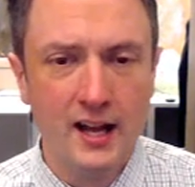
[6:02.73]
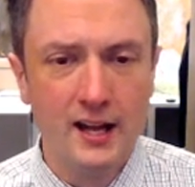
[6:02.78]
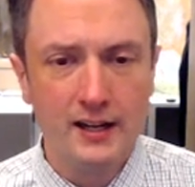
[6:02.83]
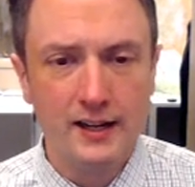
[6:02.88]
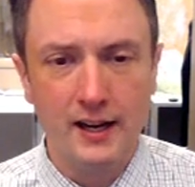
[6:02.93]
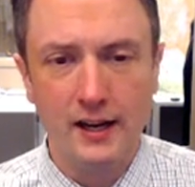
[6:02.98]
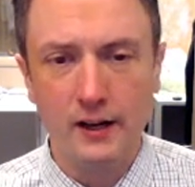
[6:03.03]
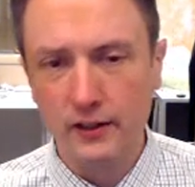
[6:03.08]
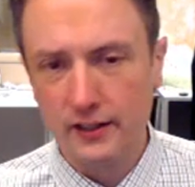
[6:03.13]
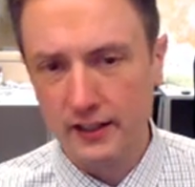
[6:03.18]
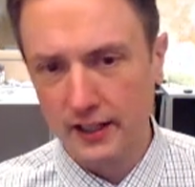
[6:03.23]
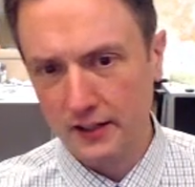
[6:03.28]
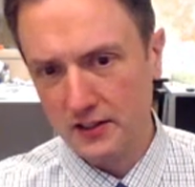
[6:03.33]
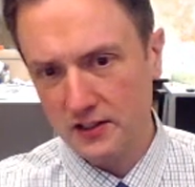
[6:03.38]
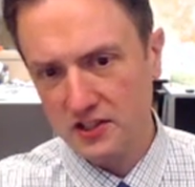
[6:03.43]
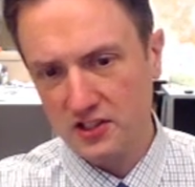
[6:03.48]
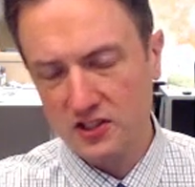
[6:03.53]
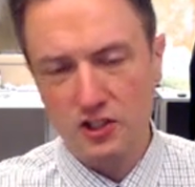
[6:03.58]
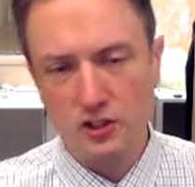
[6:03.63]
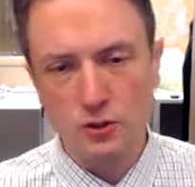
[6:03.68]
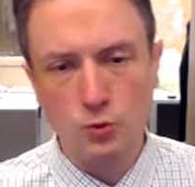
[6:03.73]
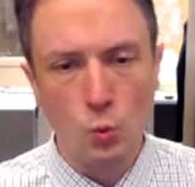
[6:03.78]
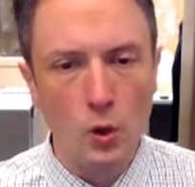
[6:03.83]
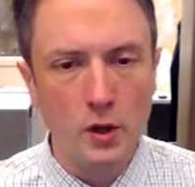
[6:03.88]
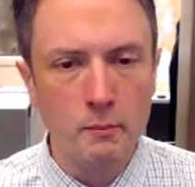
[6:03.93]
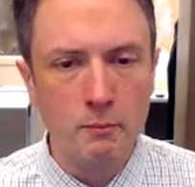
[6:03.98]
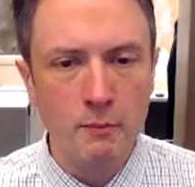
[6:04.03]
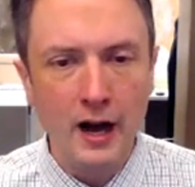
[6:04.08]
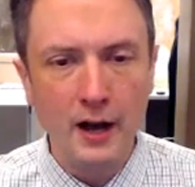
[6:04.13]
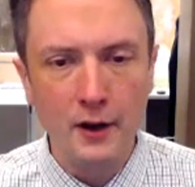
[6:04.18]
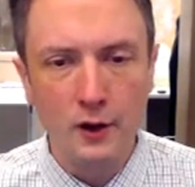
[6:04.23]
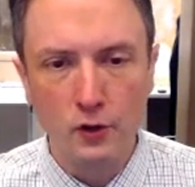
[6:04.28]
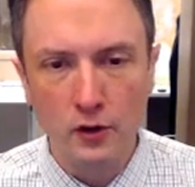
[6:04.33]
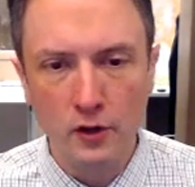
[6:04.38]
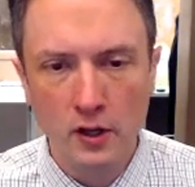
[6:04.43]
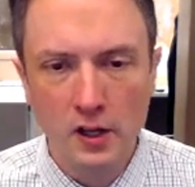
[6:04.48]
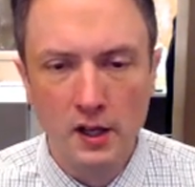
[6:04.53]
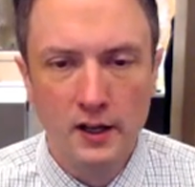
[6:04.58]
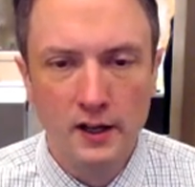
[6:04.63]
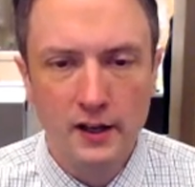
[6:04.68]
Now, again, this is just one model.
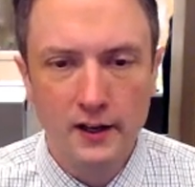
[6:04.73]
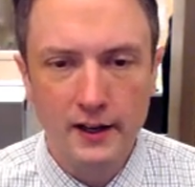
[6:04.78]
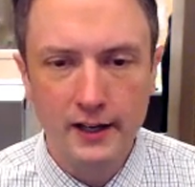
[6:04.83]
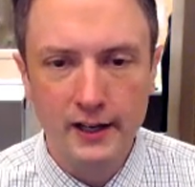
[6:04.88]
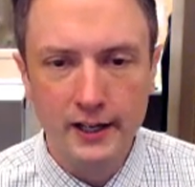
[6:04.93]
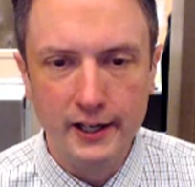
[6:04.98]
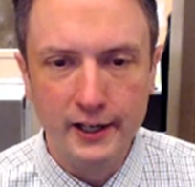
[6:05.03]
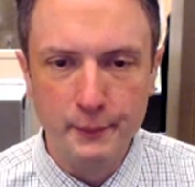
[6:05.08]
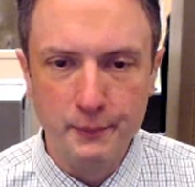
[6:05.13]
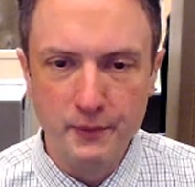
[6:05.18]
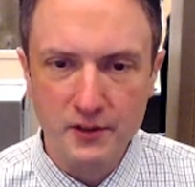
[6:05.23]
Um,